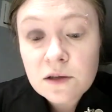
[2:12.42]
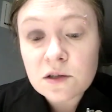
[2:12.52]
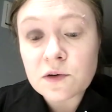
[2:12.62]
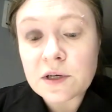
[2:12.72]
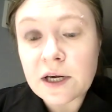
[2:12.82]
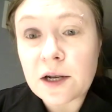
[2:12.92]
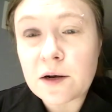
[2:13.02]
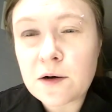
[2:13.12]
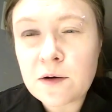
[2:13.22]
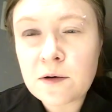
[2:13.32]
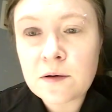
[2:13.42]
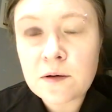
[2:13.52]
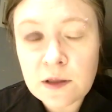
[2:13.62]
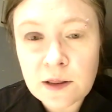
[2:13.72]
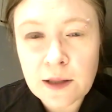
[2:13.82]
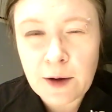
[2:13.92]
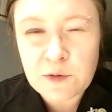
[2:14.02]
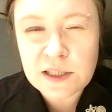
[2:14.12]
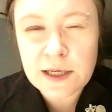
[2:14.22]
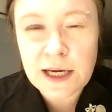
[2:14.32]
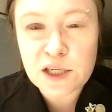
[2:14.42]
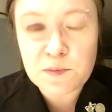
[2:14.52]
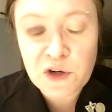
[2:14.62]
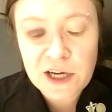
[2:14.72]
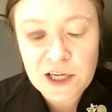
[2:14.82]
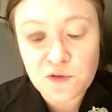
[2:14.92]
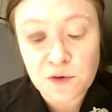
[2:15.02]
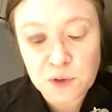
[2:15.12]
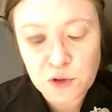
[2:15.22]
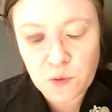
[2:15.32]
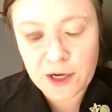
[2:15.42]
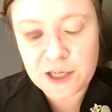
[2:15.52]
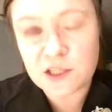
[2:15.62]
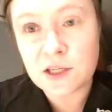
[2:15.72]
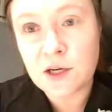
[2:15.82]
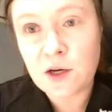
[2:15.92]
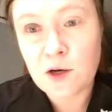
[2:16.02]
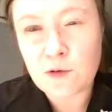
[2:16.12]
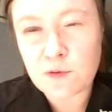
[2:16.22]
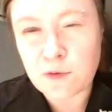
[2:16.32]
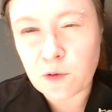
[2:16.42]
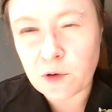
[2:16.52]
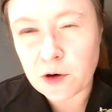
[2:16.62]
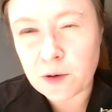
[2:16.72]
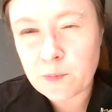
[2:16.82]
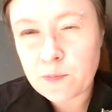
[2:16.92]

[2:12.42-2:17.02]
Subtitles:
So again, that was the Cashmere Haze for blue eyes. For